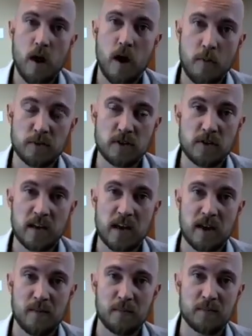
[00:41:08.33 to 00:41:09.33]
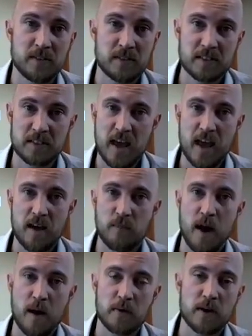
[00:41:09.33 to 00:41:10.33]
opportunity come up to snag a
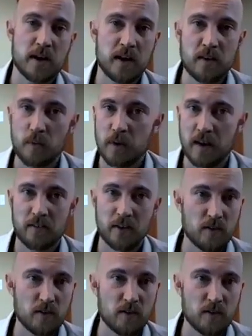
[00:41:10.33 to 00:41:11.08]
property or whatever,